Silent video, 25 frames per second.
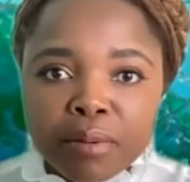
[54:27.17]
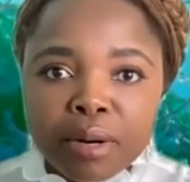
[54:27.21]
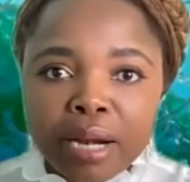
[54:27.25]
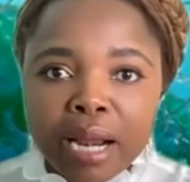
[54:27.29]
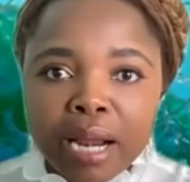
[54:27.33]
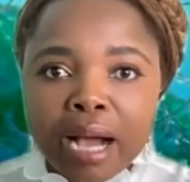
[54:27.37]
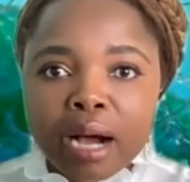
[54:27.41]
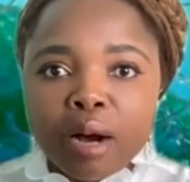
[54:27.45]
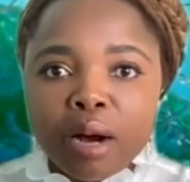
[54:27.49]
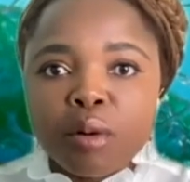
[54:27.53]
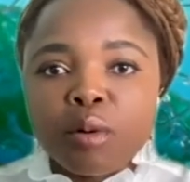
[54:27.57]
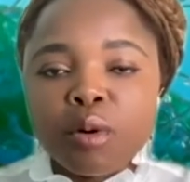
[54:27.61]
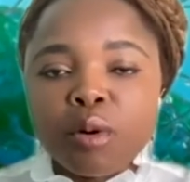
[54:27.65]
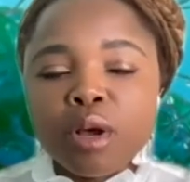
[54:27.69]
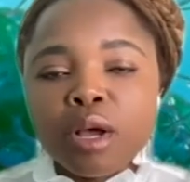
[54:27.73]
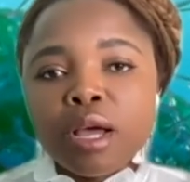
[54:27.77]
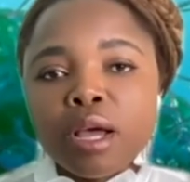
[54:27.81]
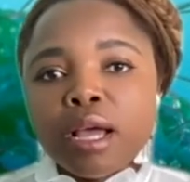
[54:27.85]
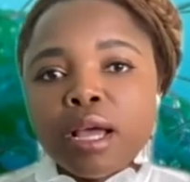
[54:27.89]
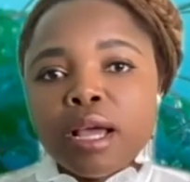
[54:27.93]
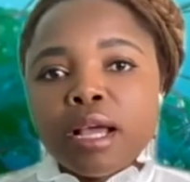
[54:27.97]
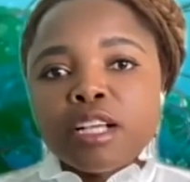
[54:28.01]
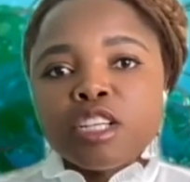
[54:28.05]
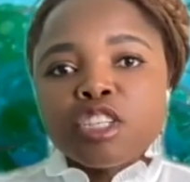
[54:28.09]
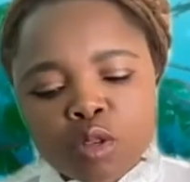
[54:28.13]
Now,
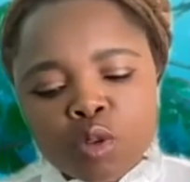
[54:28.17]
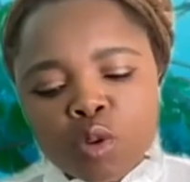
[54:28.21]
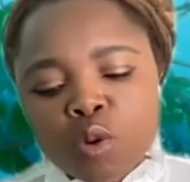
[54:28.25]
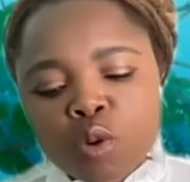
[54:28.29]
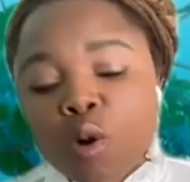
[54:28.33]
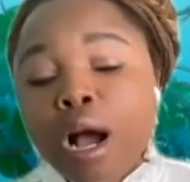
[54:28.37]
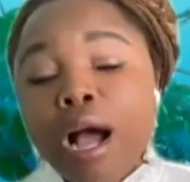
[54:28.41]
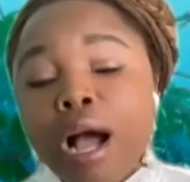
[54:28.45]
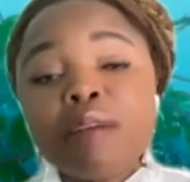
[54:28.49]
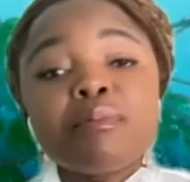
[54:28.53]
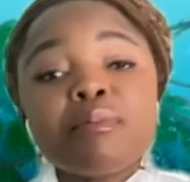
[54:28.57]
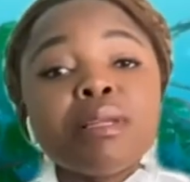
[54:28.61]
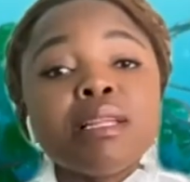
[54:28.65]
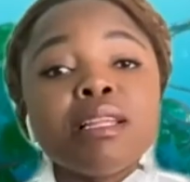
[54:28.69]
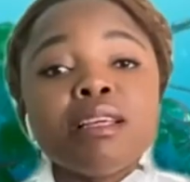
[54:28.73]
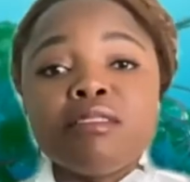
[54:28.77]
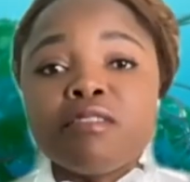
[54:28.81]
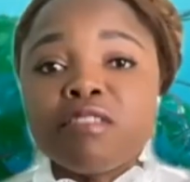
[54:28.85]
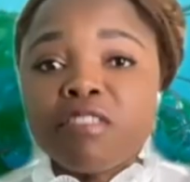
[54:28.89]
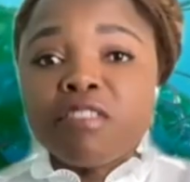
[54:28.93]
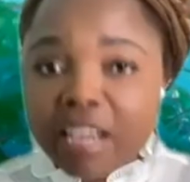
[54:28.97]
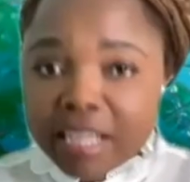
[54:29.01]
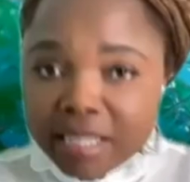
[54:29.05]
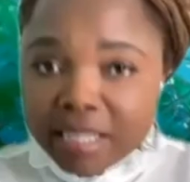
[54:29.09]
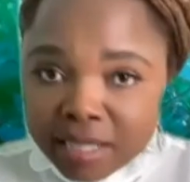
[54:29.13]
you have been
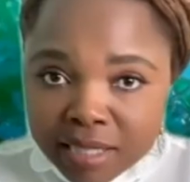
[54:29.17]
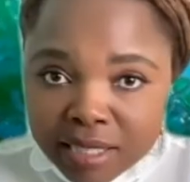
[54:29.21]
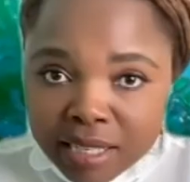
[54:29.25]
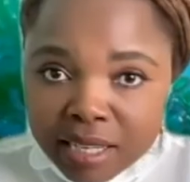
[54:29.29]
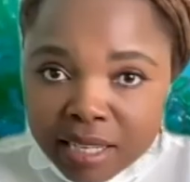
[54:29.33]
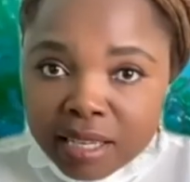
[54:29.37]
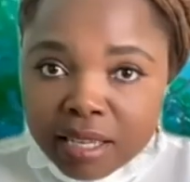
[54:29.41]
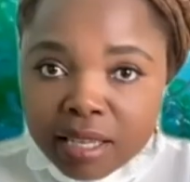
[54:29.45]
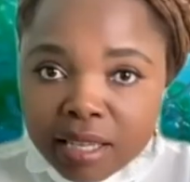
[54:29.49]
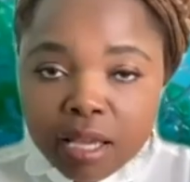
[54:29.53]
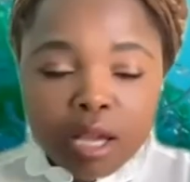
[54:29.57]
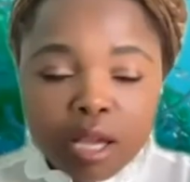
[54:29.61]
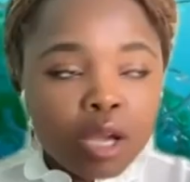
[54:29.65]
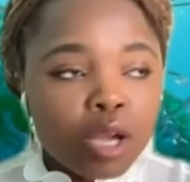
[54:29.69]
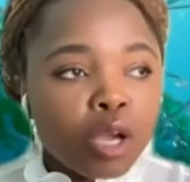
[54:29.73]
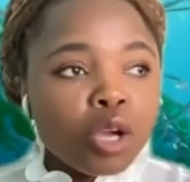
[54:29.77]
investing